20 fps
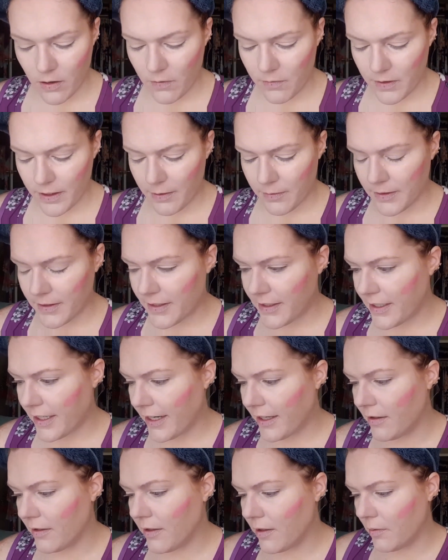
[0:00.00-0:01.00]
Hopefully it will
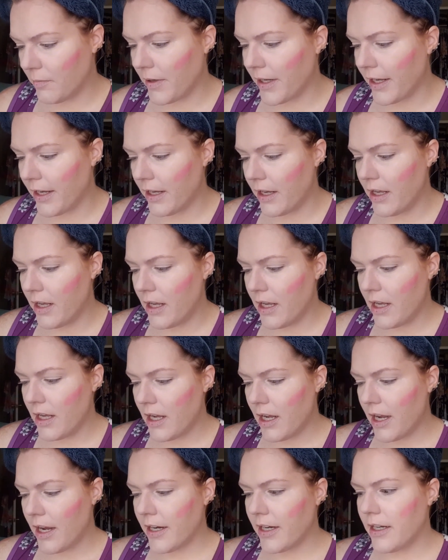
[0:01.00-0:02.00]
stay a little bit.
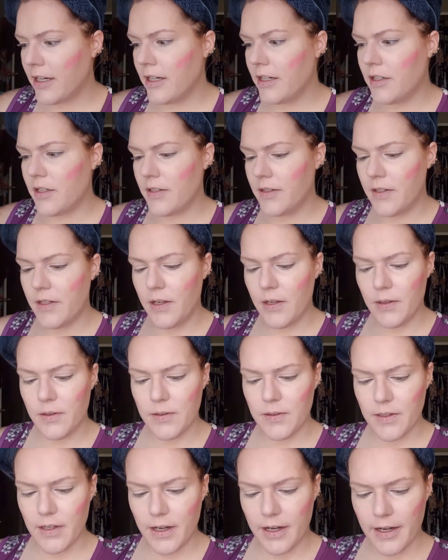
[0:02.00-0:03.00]
I'm gonna just
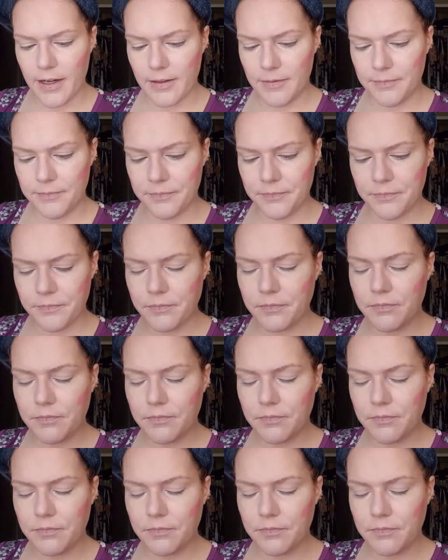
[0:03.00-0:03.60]
use uh,